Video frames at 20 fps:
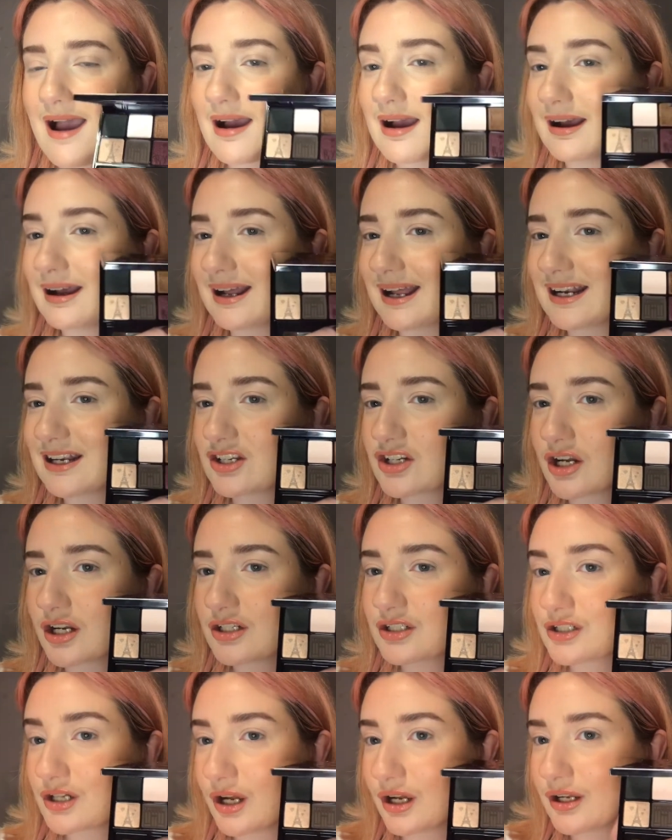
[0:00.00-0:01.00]
and
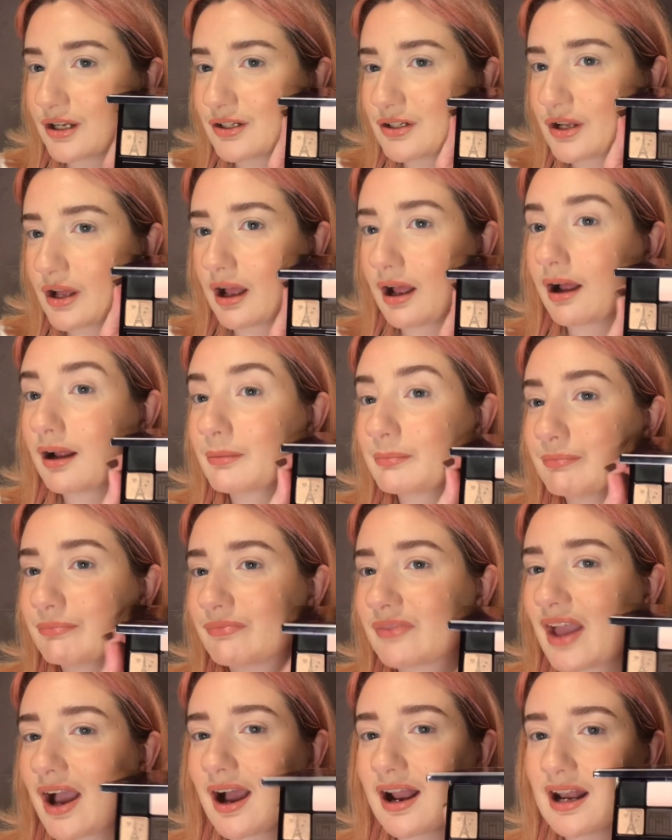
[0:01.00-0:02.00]

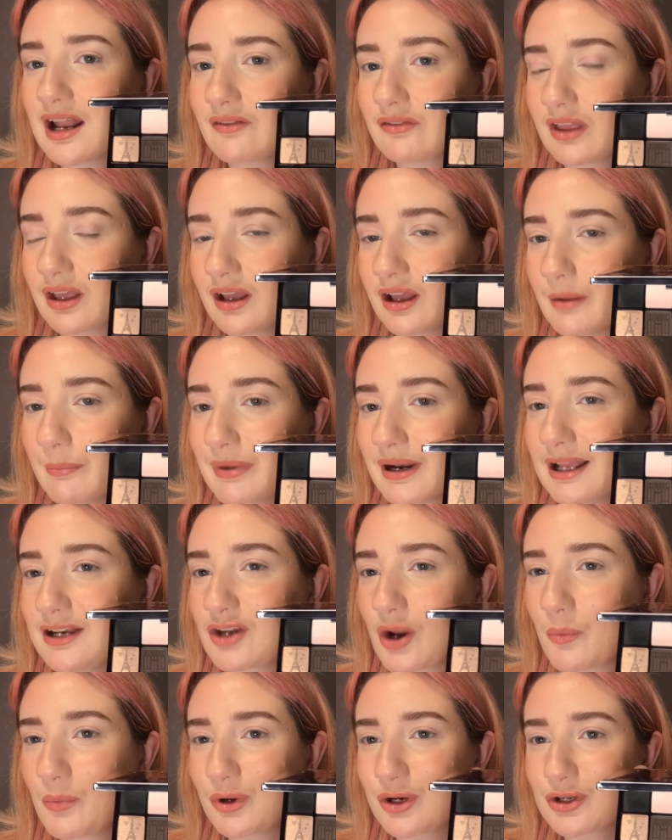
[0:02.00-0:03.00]
I love it, but I
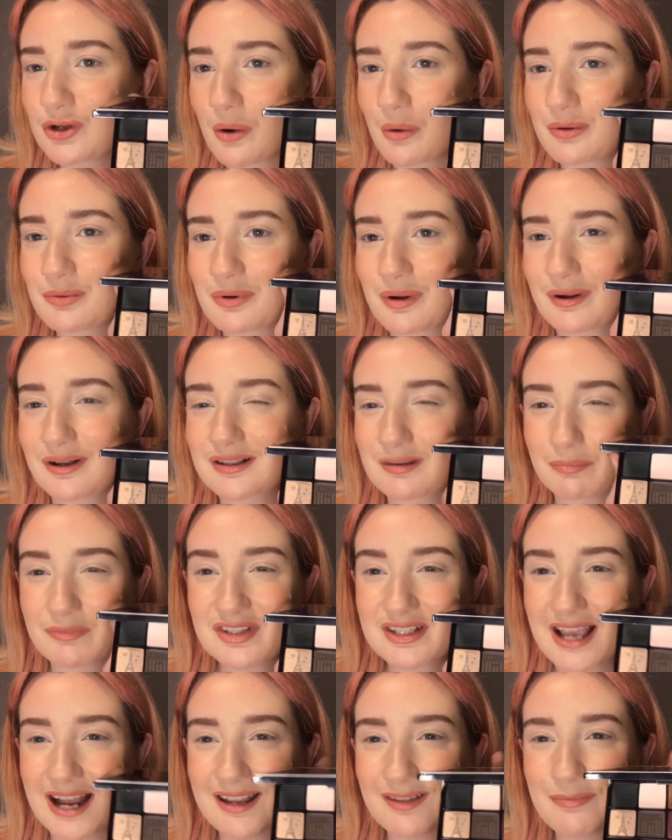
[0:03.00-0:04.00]
don't want to go into it because I'm
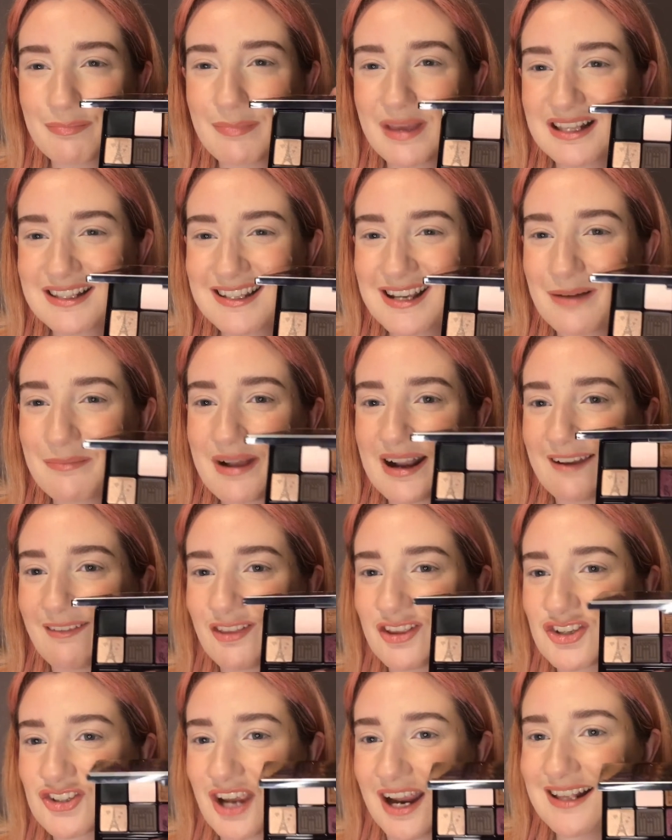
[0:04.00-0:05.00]
scared of messing up any of the
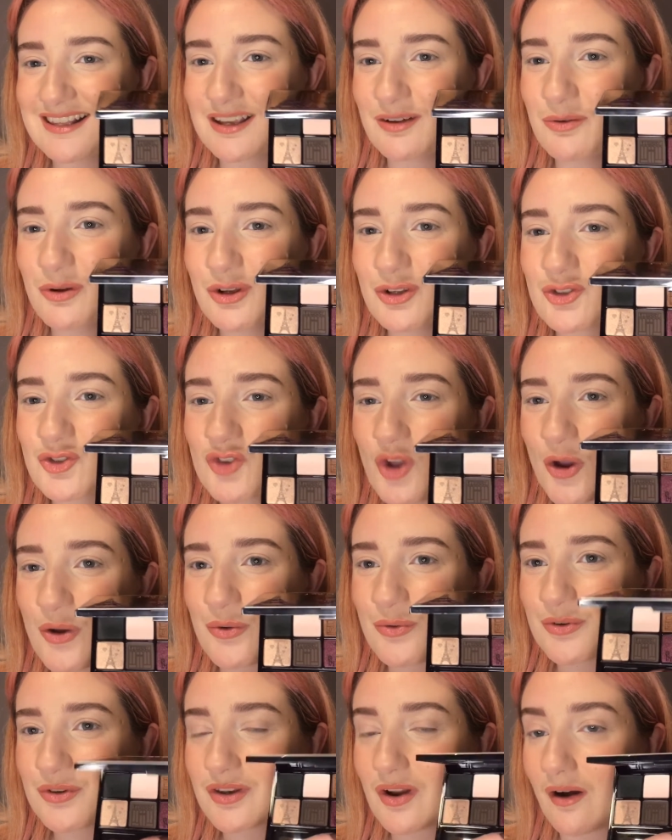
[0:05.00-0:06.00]
shades. They will look so
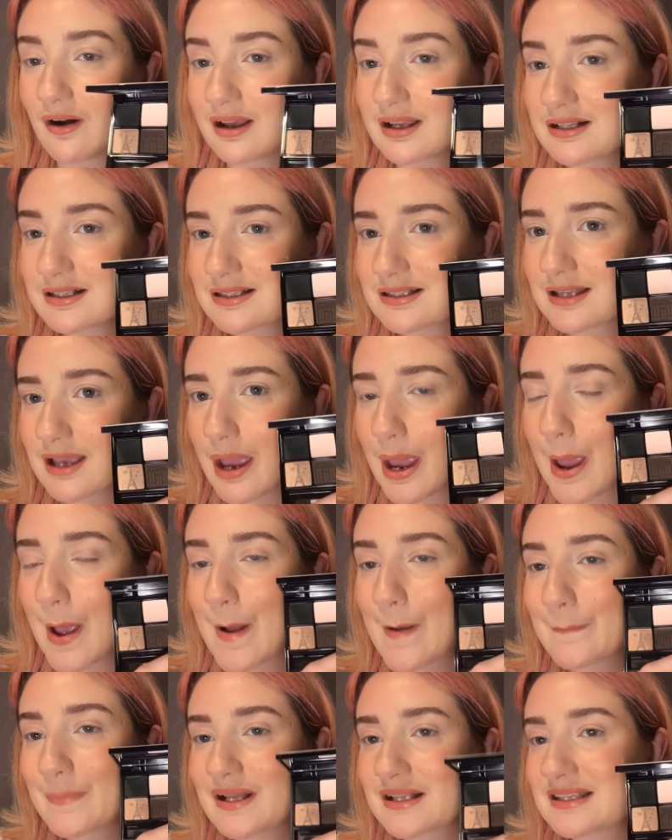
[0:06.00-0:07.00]
nice.
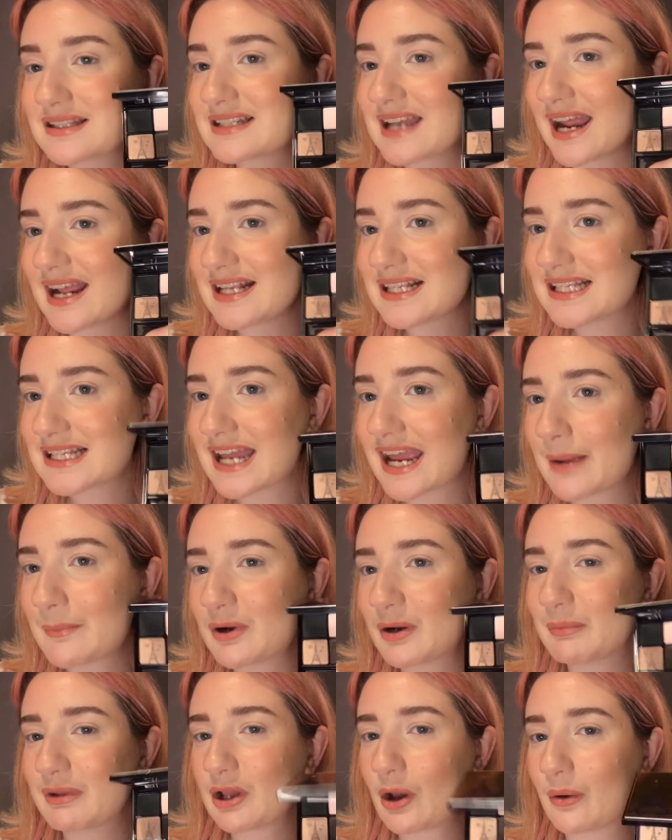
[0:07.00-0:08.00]
But today is the day I'm going
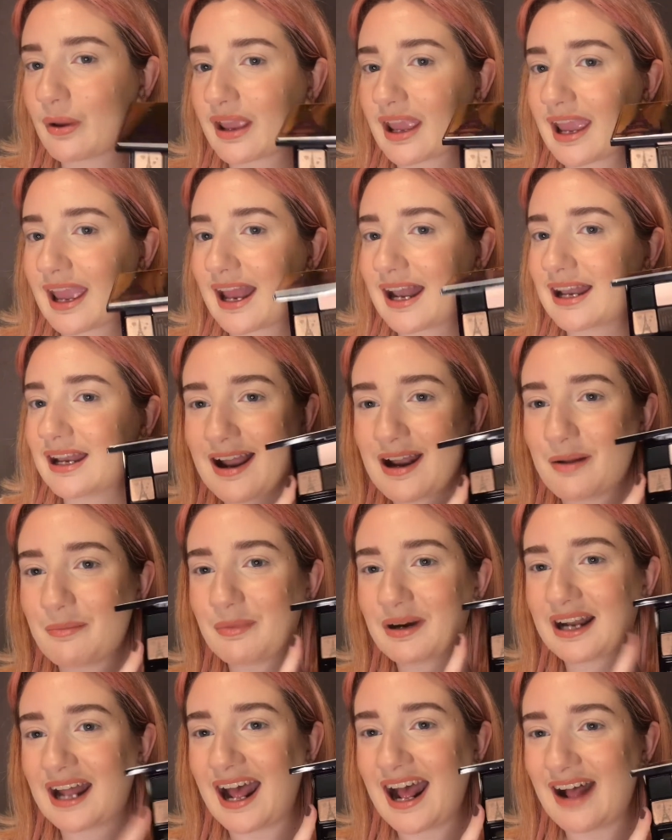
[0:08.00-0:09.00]
to be going in. I'm
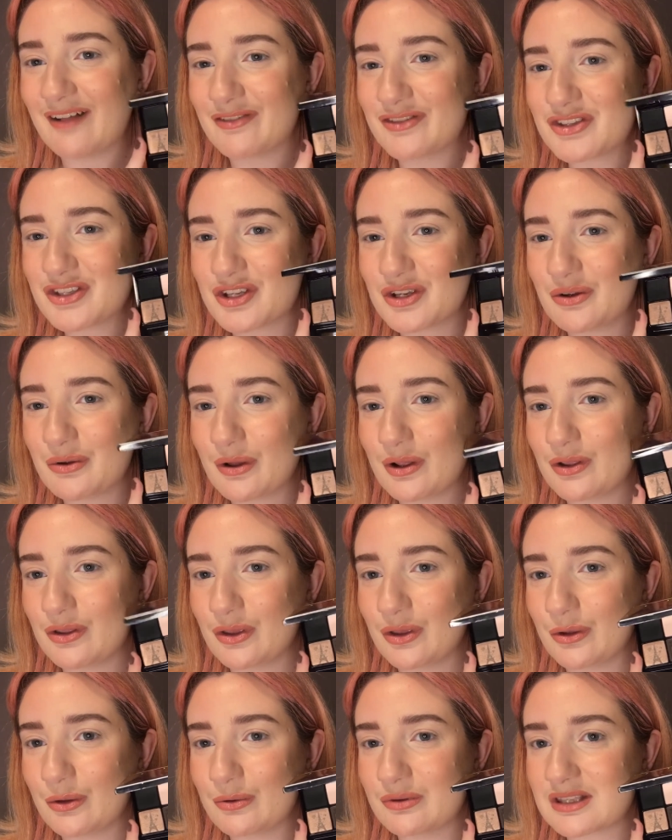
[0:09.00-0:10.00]
going to have to
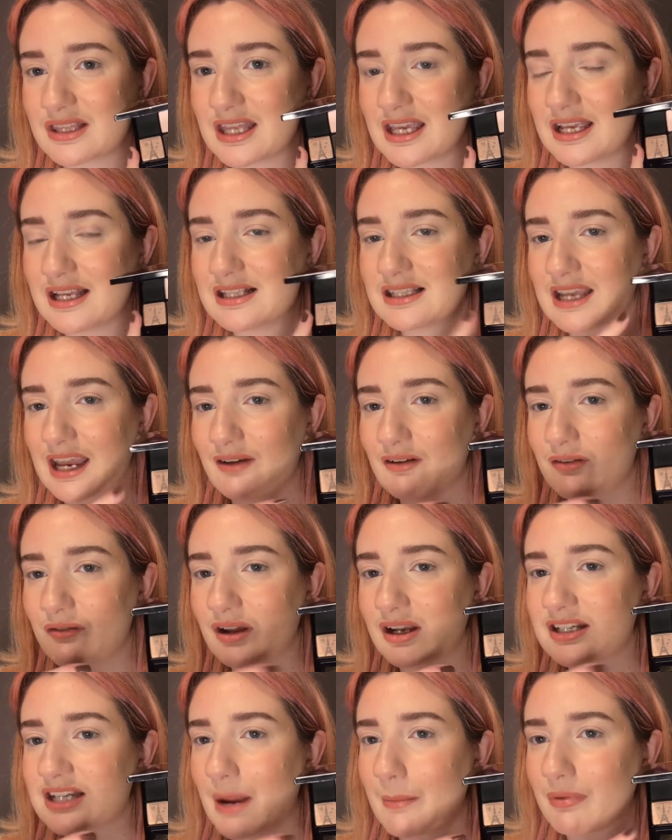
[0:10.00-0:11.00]
use these, even if I
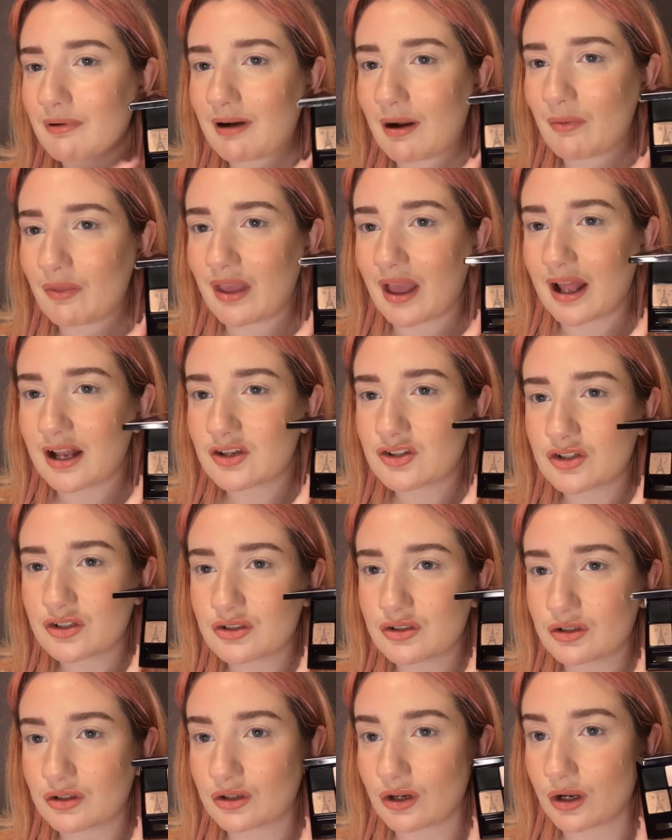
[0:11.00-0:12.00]
dab around the edge, I do
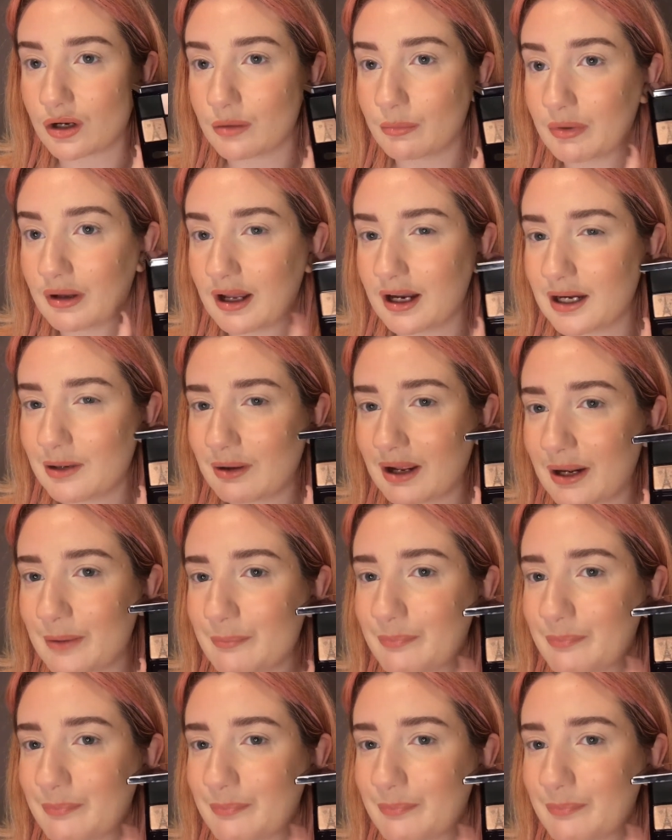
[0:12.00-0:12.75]
not know. But anyway,